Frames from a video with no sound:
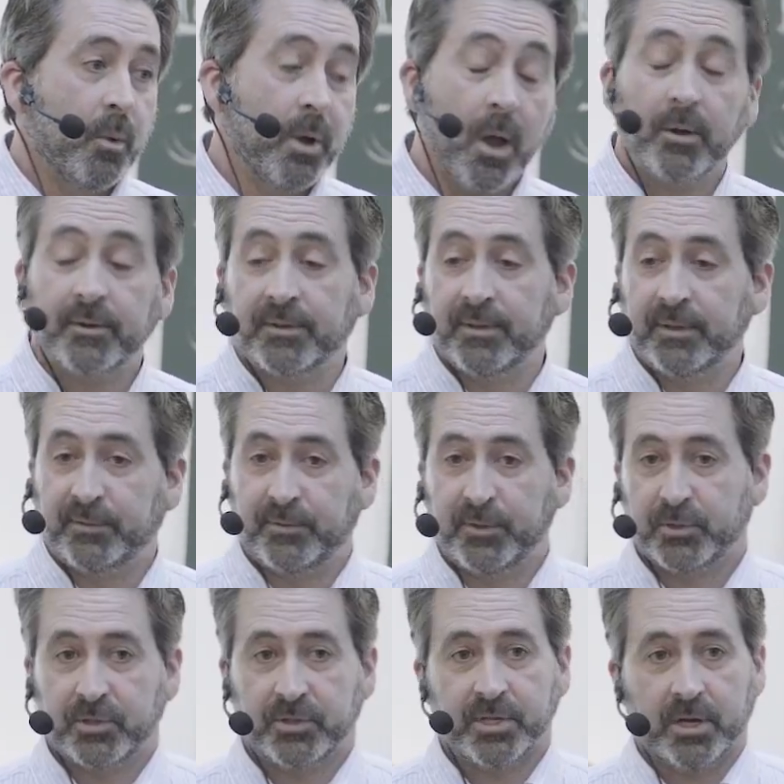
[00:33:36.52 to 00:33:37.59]
it to these
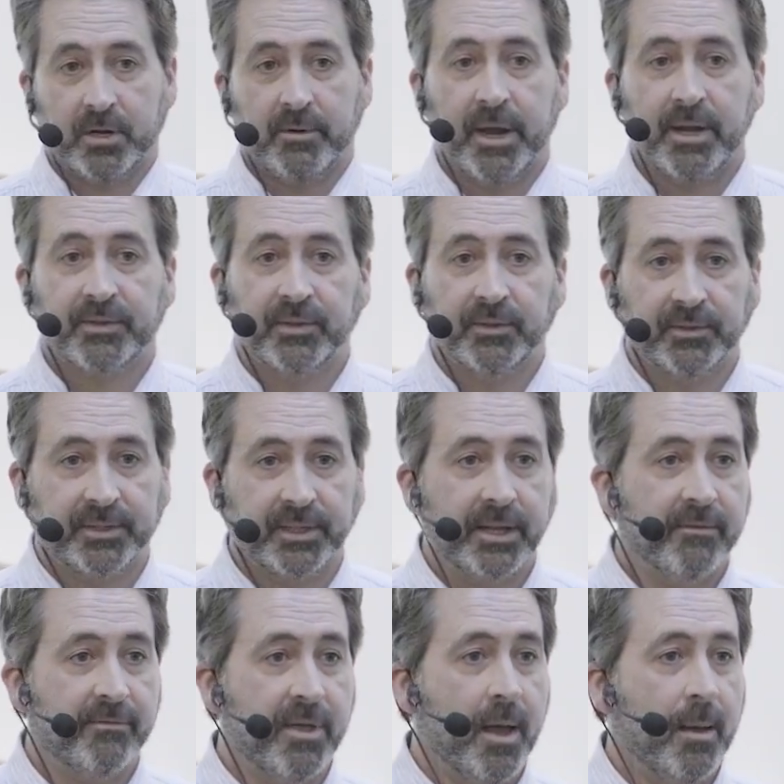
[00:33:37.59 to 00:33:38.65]
future generations to
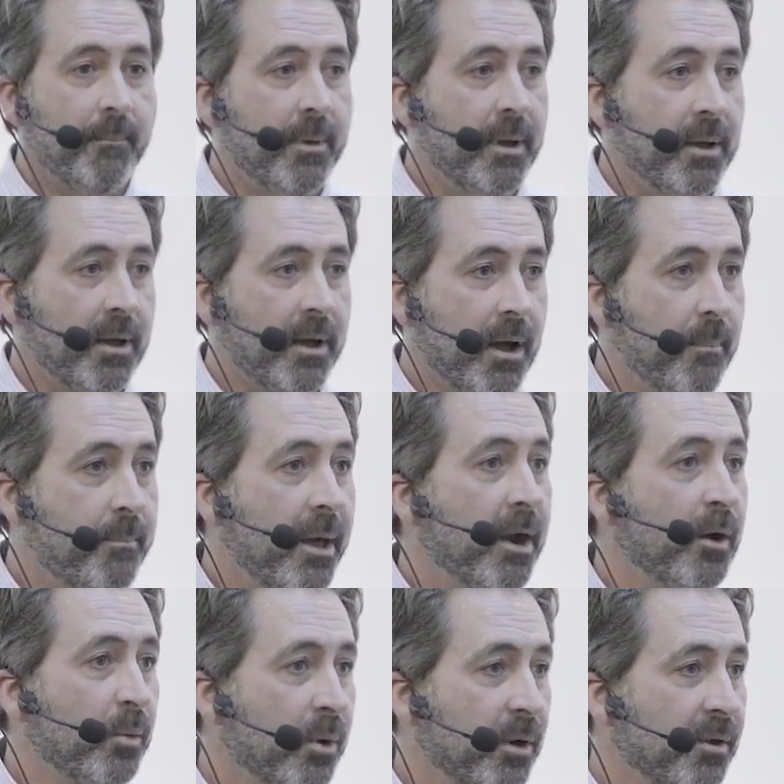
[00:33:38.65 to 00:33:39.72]
give them a
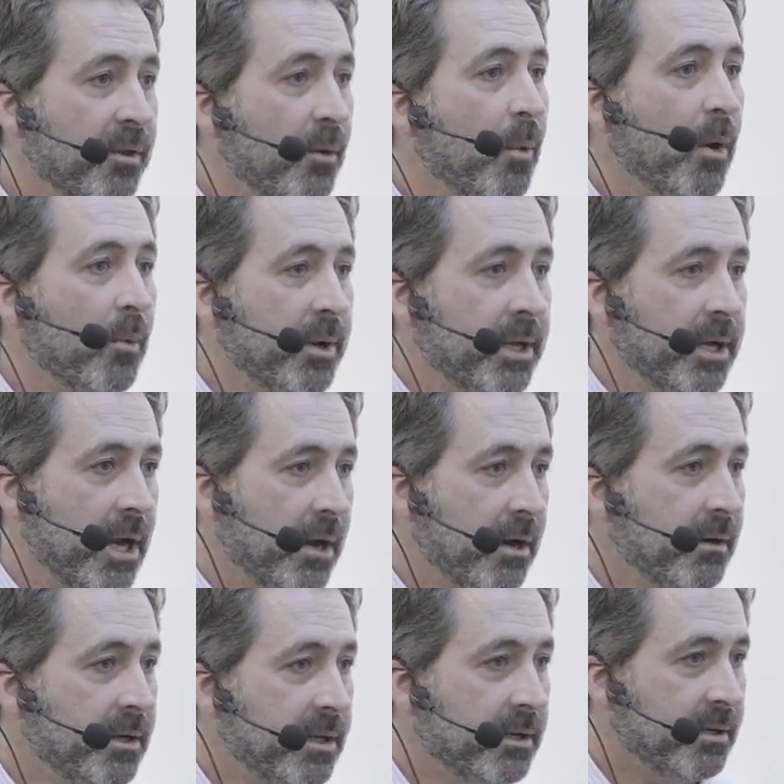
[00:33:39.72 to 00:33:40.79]
better world than what we
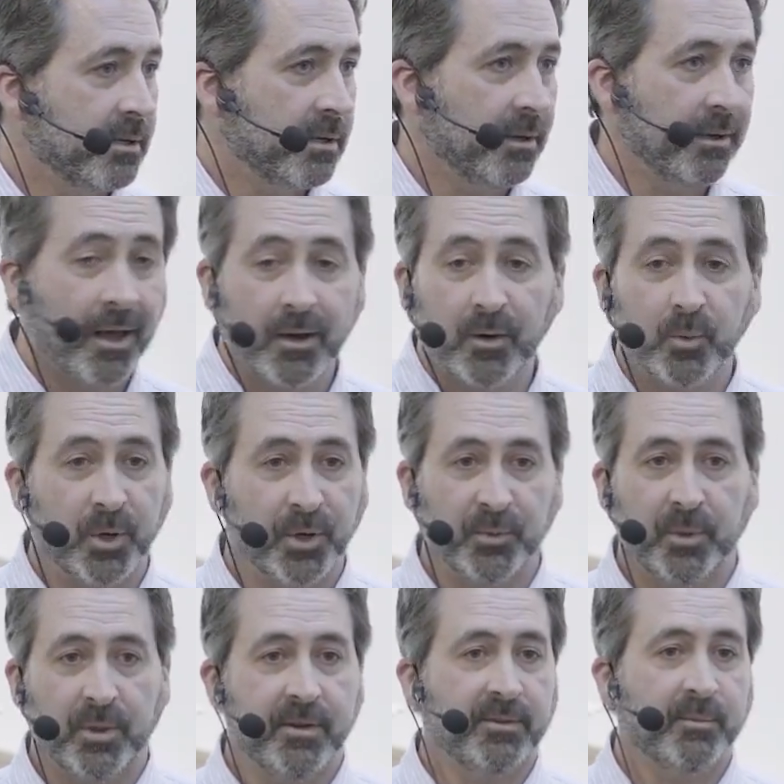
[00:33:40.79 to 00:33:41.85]
inherited, and not a world
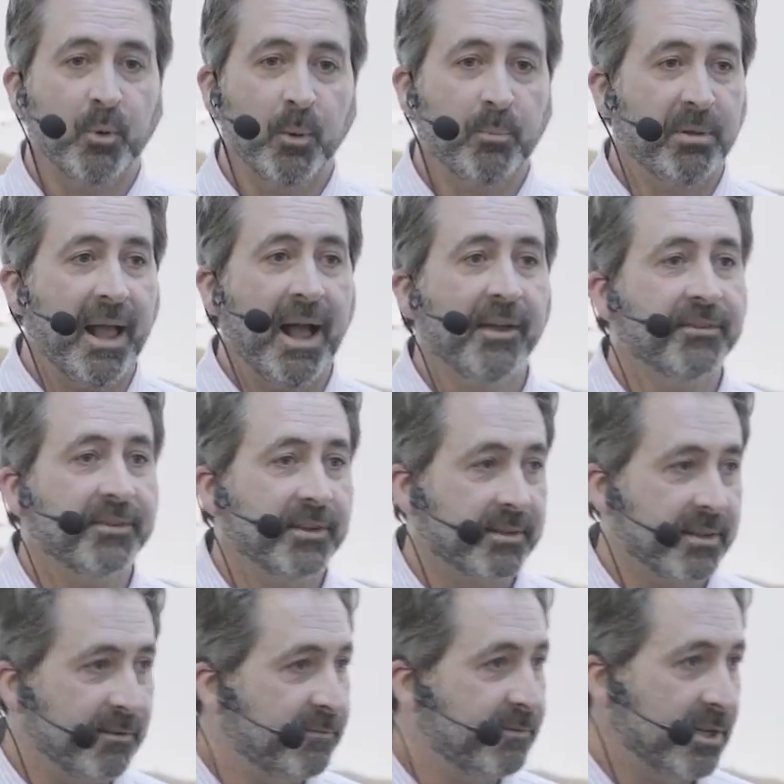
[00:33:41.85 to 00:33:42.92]
where there's more plastic
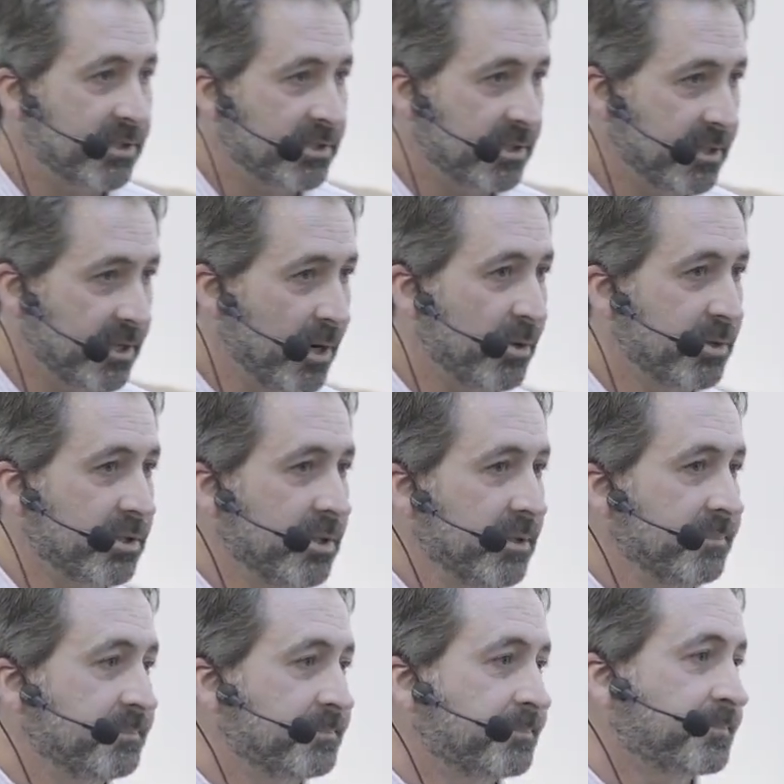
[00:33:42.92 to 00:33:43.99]
than fish in the
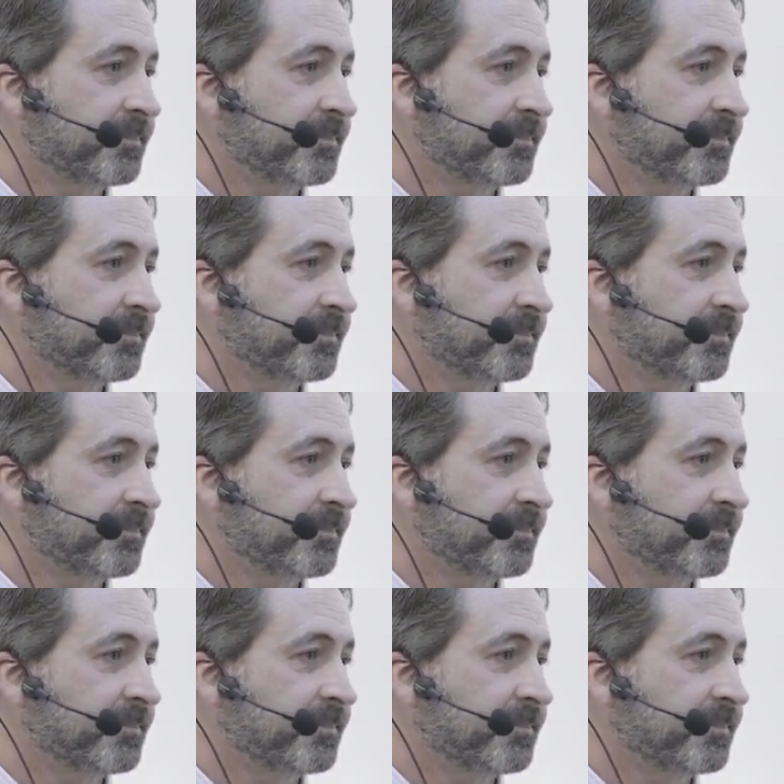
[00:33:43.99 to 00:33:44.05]
ocean.